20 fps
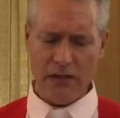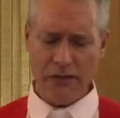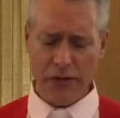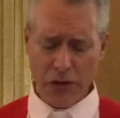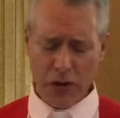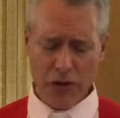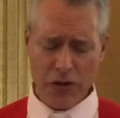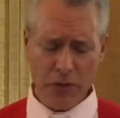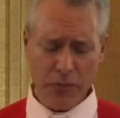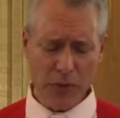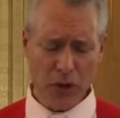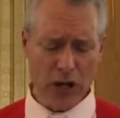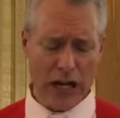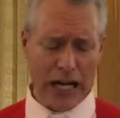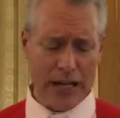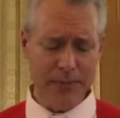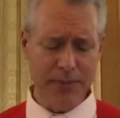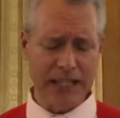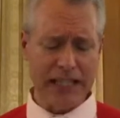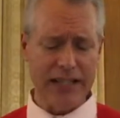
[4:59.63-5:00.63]
Furthermore,
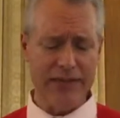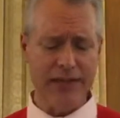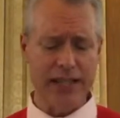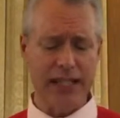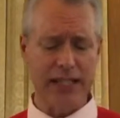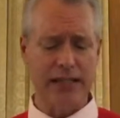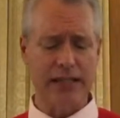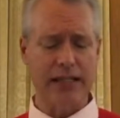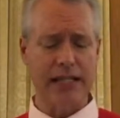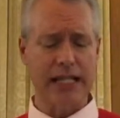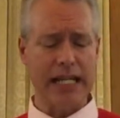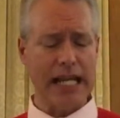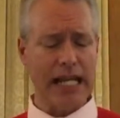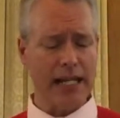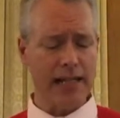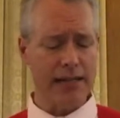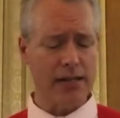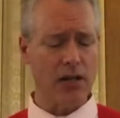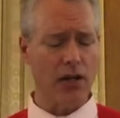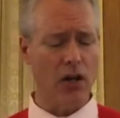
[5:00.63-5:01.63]
I believe that in
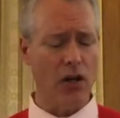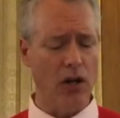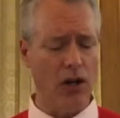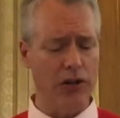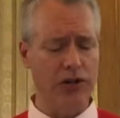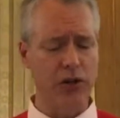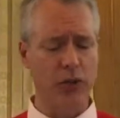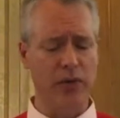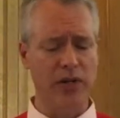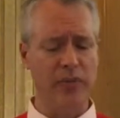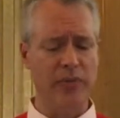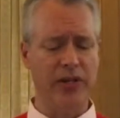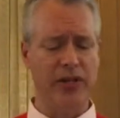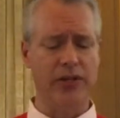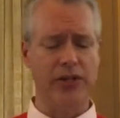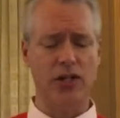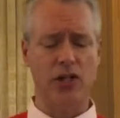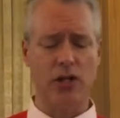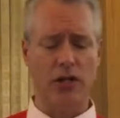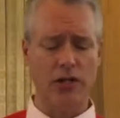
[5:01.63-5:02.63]
today's call to
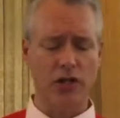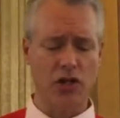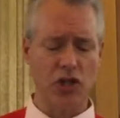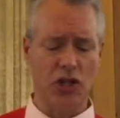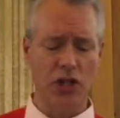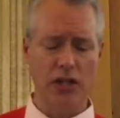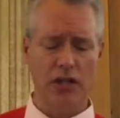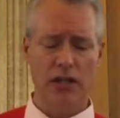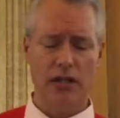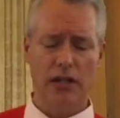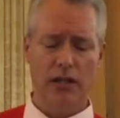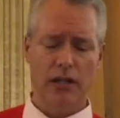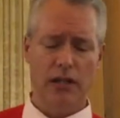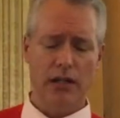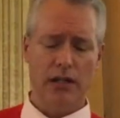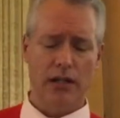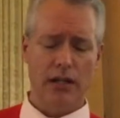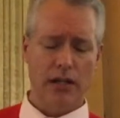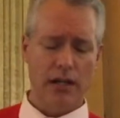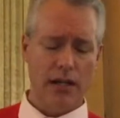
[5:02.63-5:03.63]
rebuild the church,
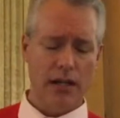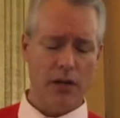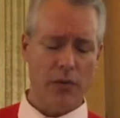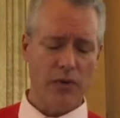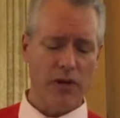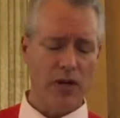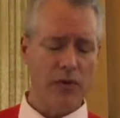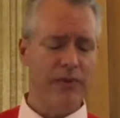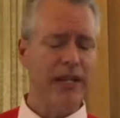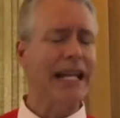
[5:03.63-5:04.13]
that we are